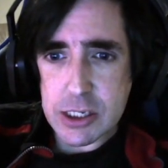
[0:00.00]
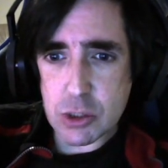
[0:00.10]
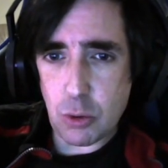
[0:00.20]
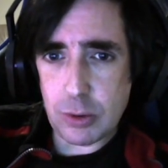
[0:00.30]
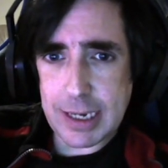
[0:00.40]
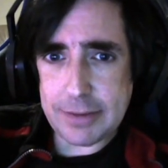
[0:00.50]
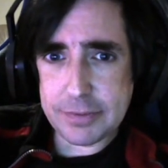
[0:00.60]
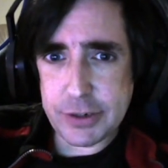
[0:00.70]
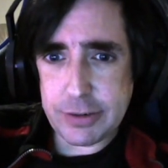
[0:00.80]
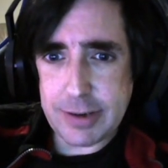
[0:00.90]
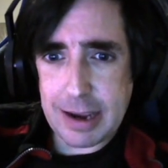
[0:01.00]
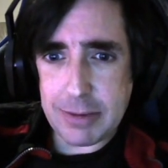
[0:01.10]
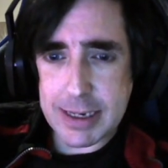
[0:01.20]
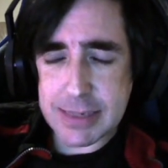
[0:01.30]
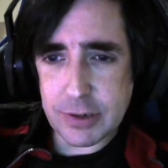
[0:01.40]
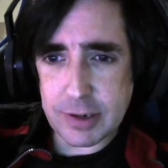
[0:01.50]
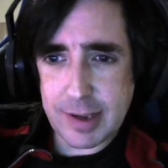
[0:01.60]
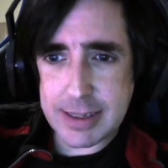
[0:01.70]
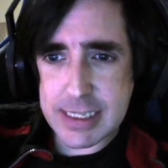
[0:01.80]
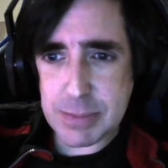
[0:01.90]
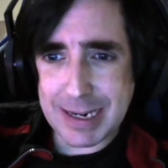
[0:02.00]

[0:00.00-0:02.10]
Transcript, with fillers: So all I have to do now is I've got to take this